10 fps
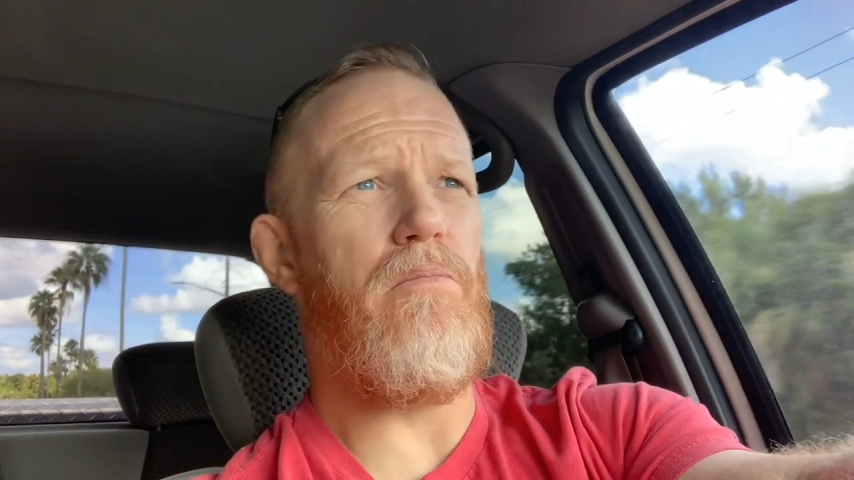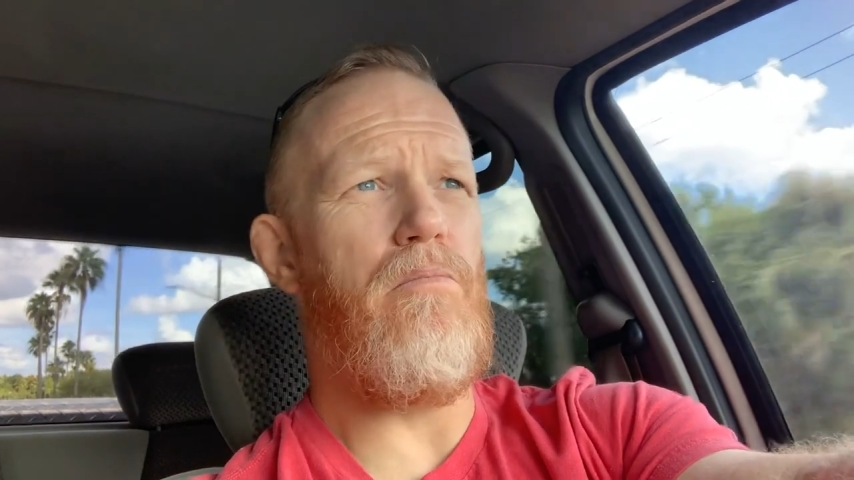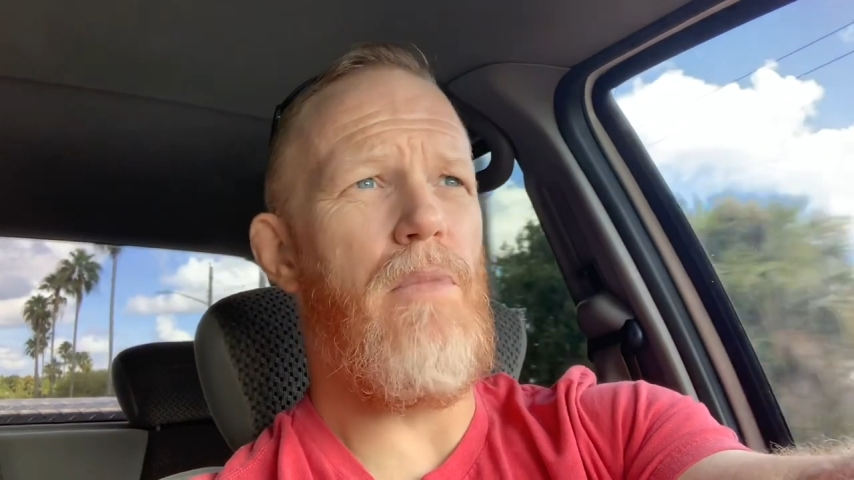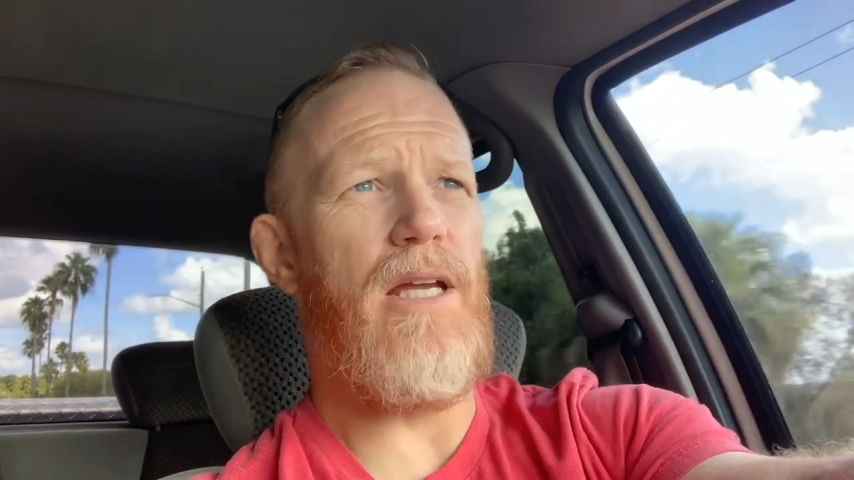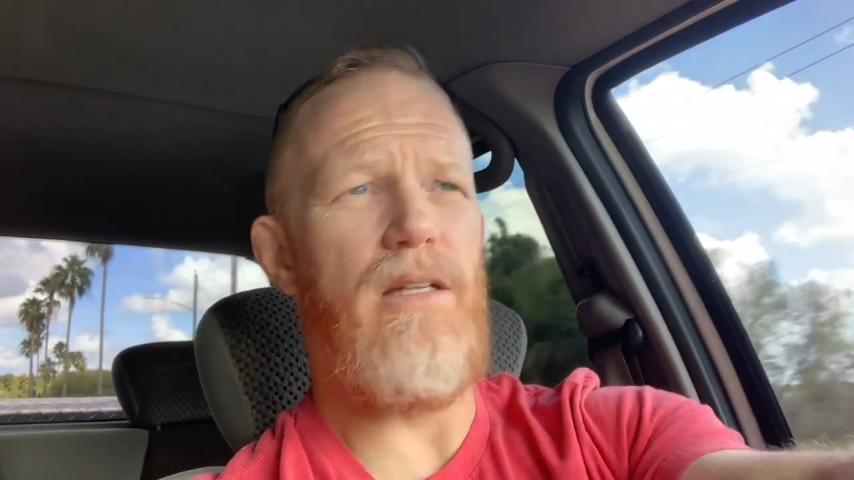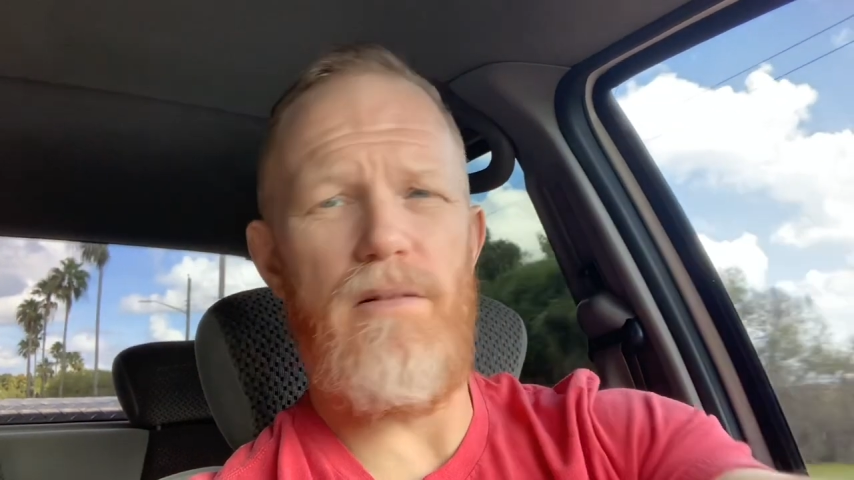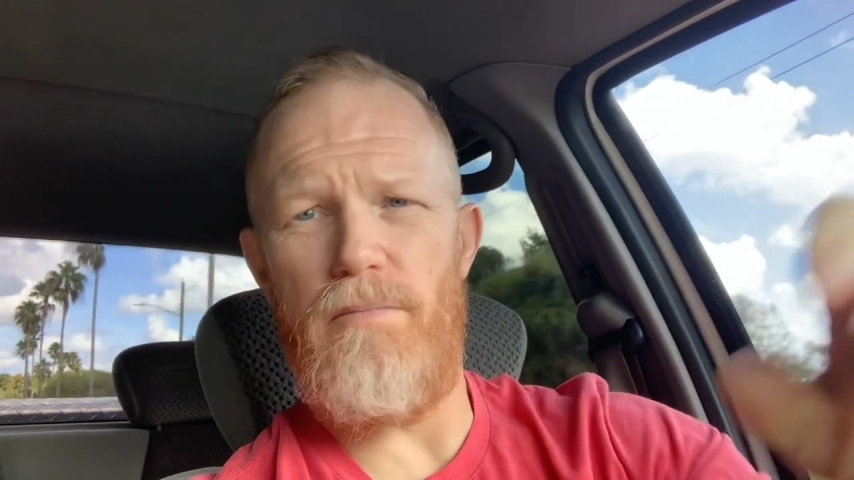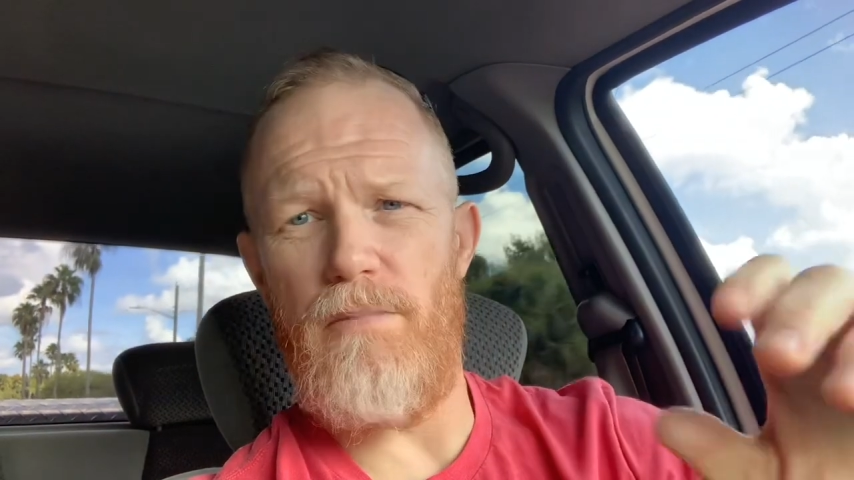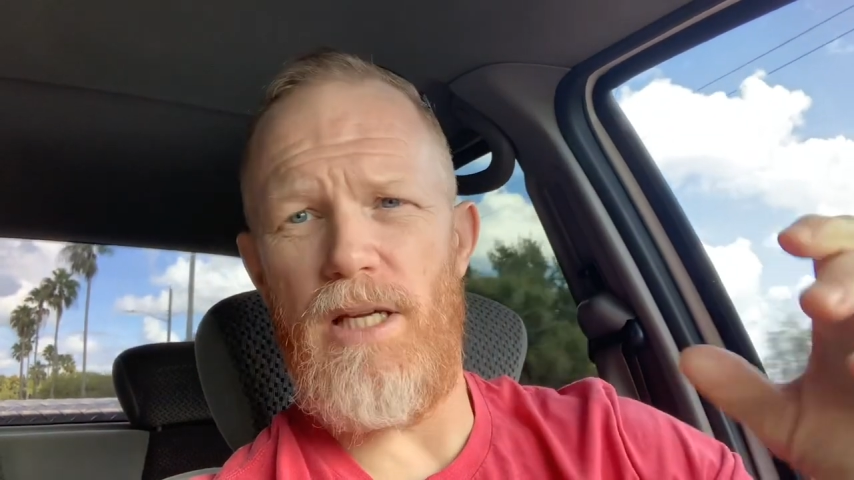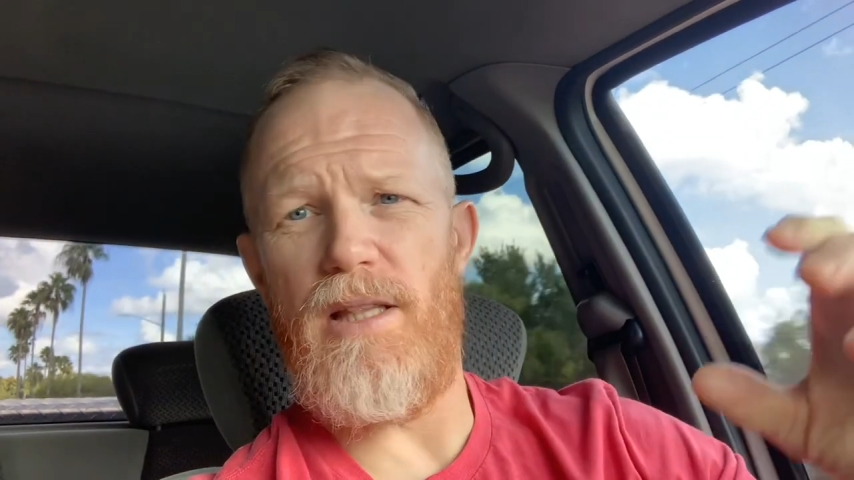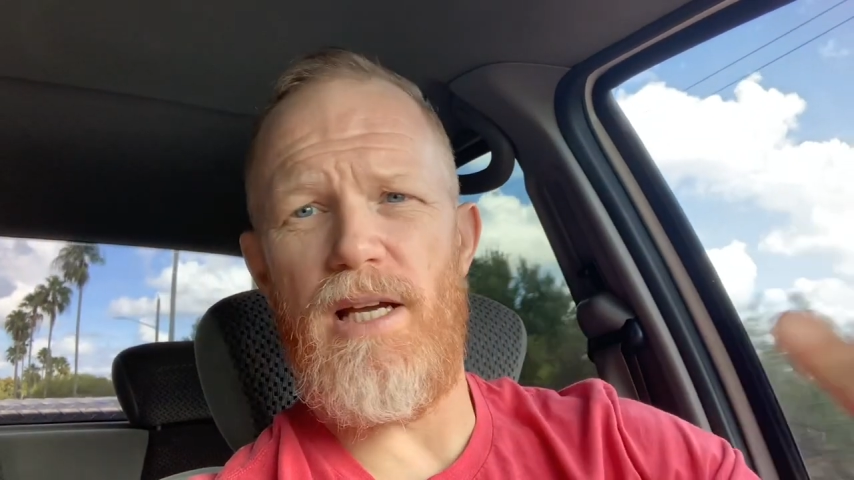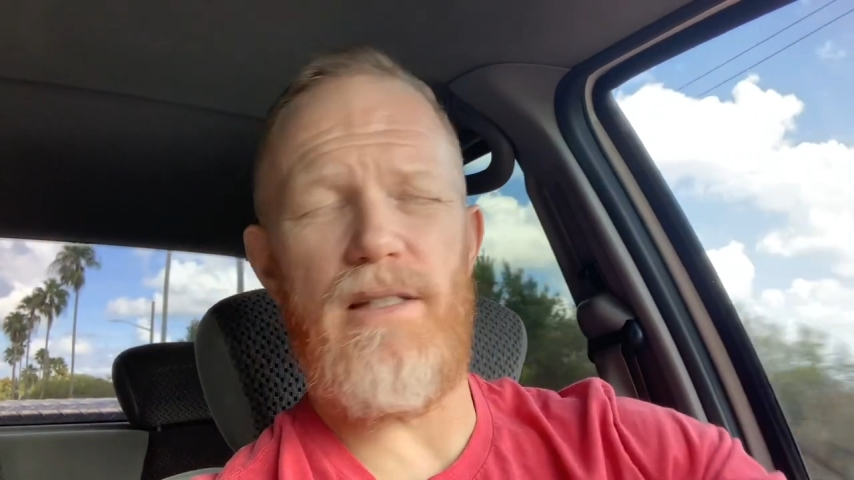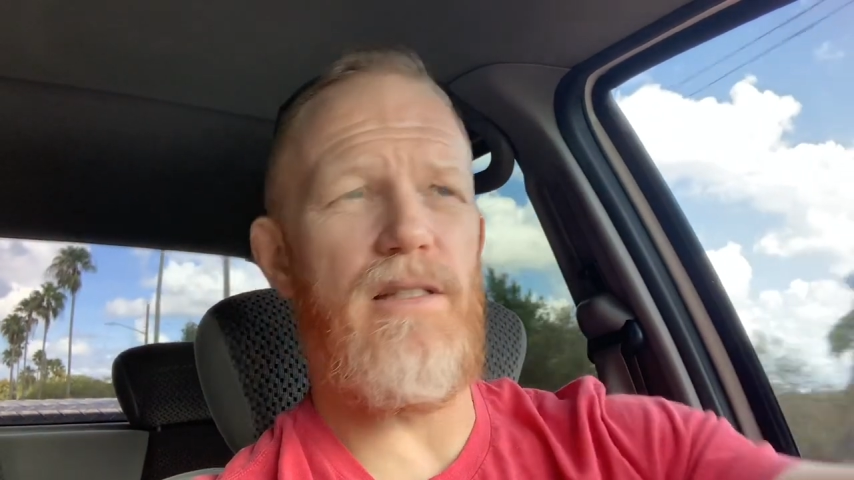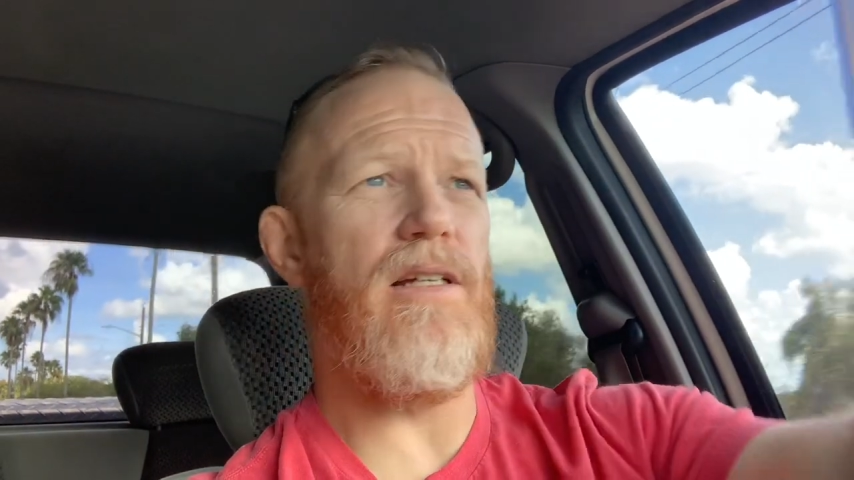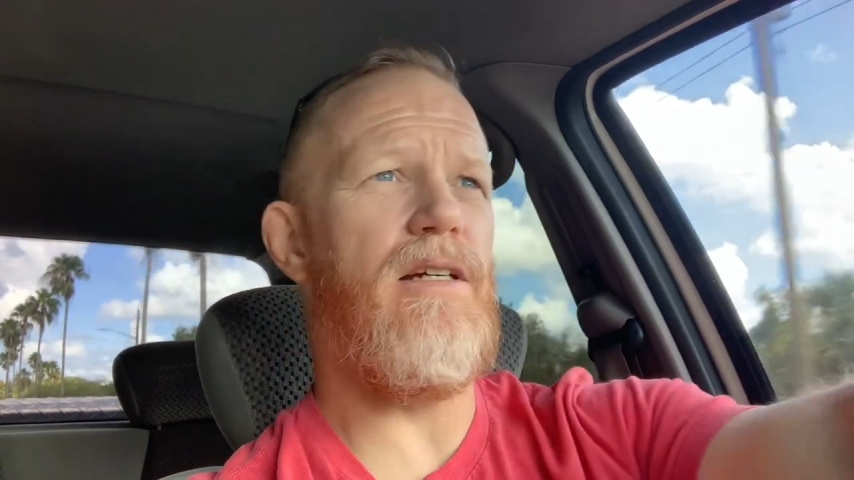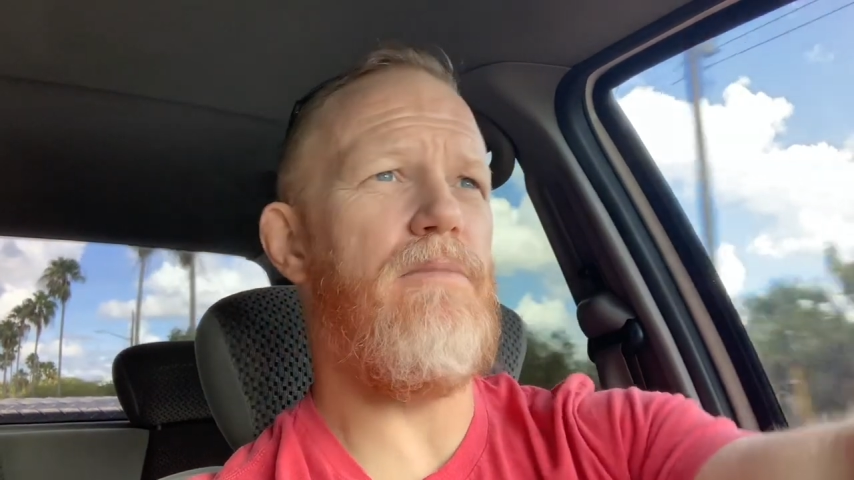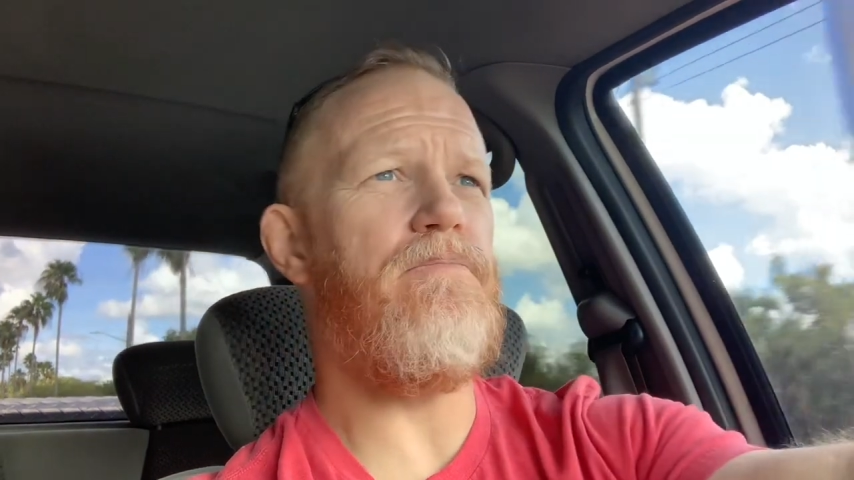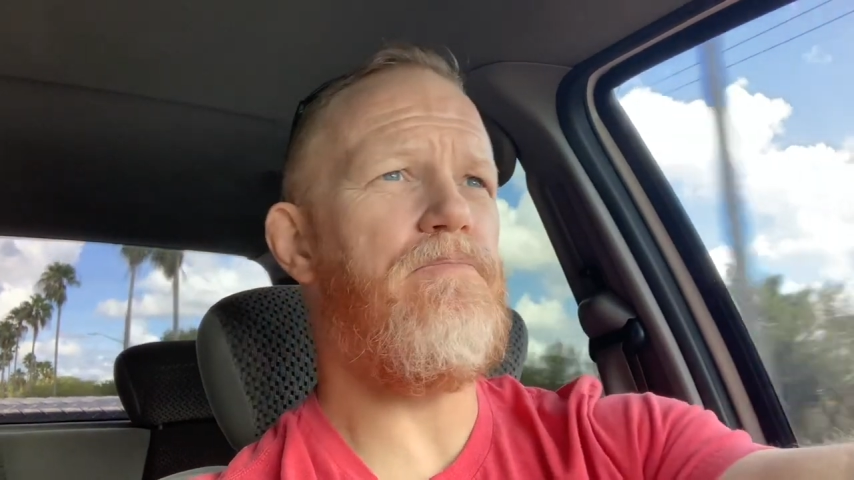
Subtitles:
make that